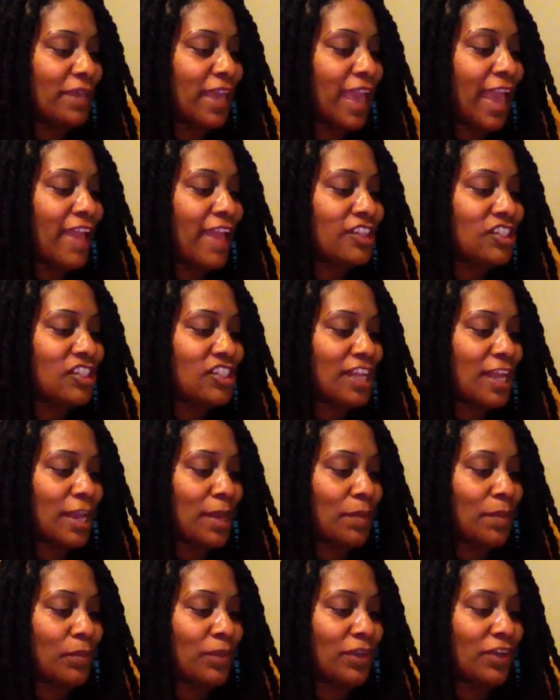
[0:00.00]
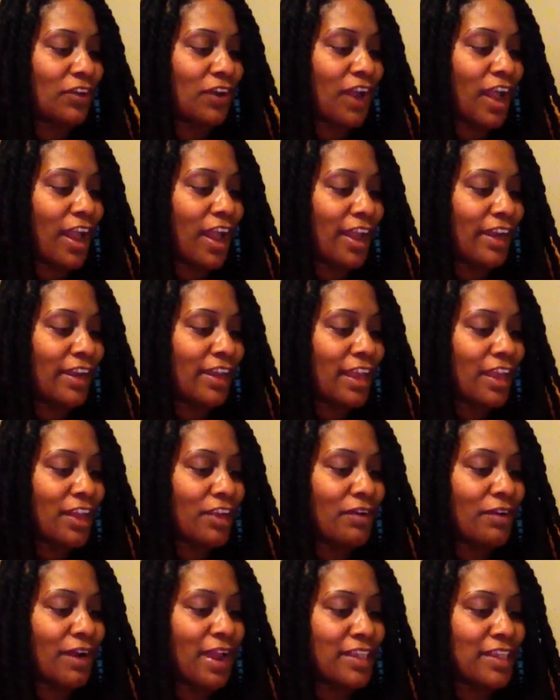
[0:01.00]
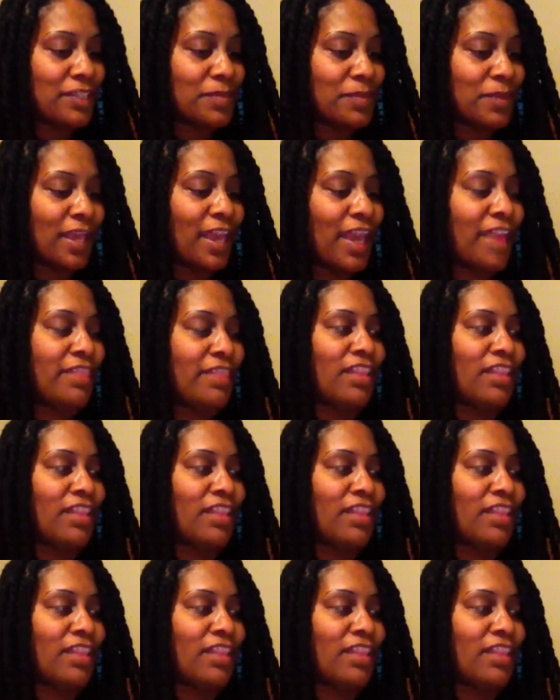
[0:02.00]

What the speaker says: Catch them! We cried, grasping at